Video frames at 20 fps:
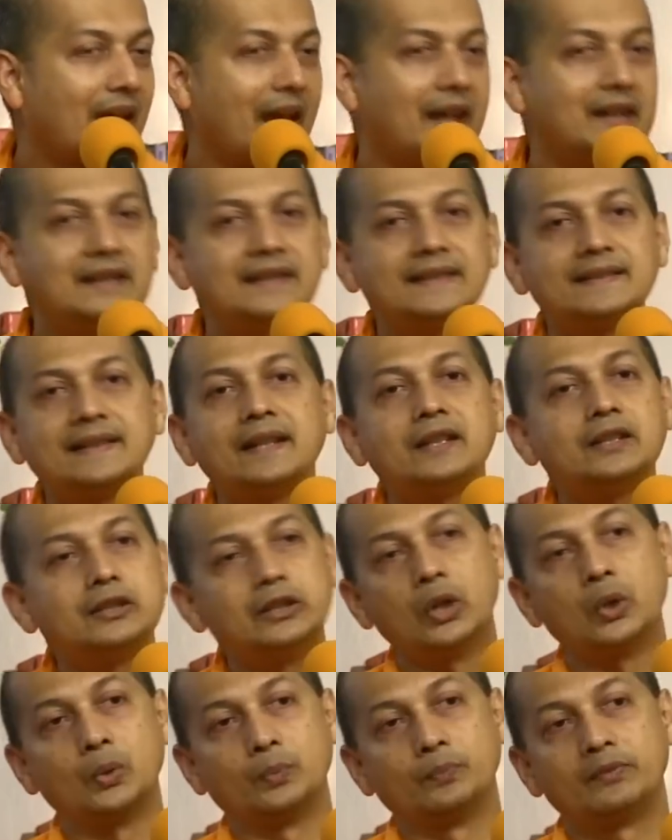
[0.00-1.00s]
And he said,
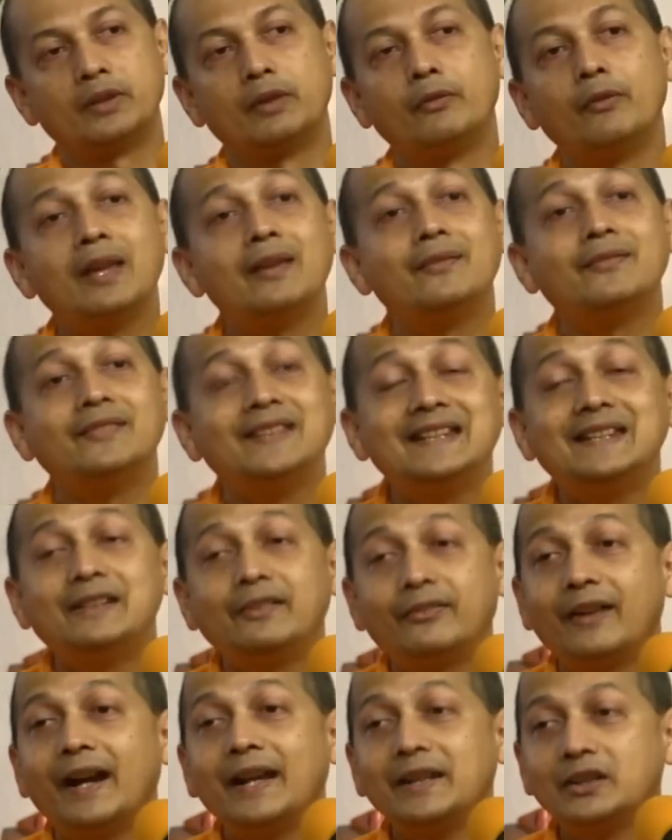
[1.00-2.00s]
"No. The way we
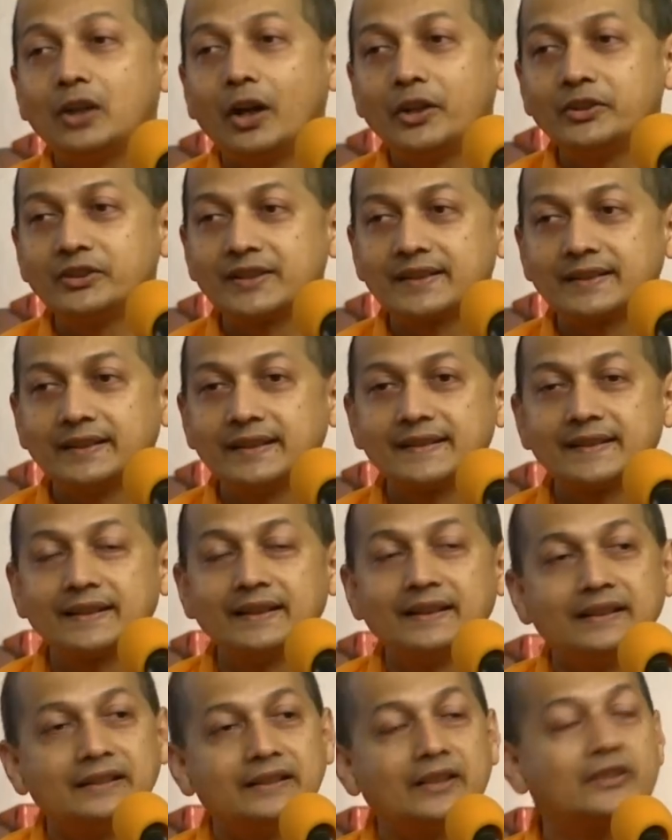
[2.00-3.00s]
define consciousness,
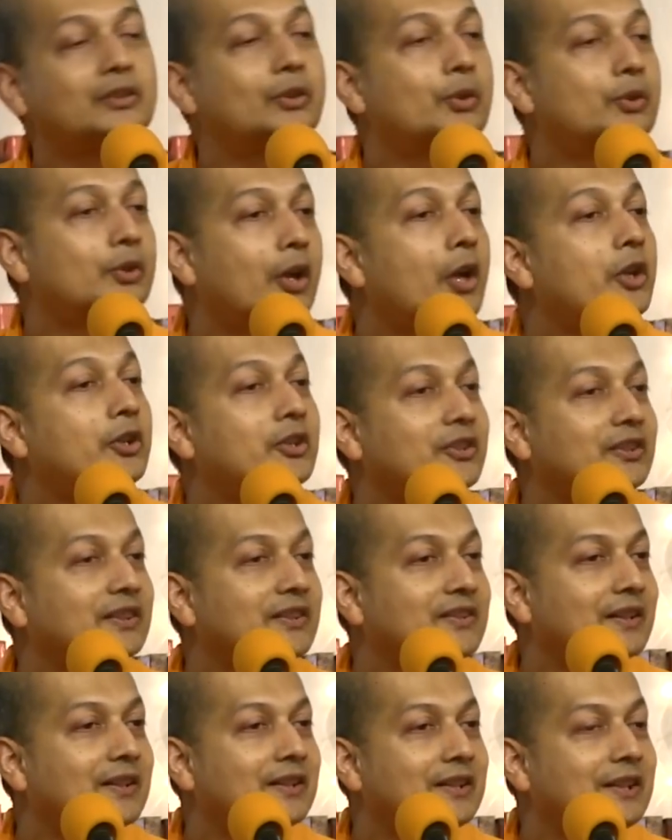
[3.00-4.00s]
there's no
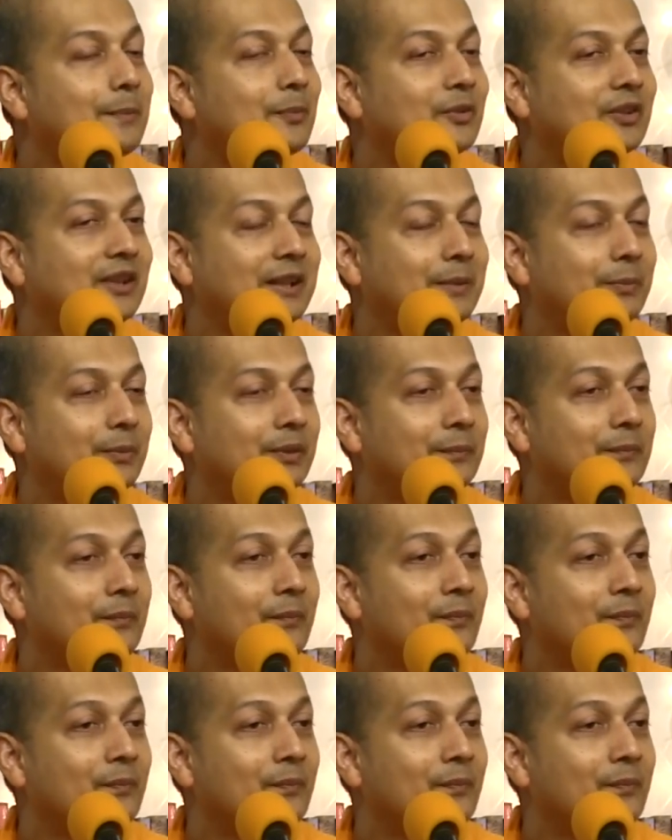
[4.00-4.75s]
consciousness in deep sleep."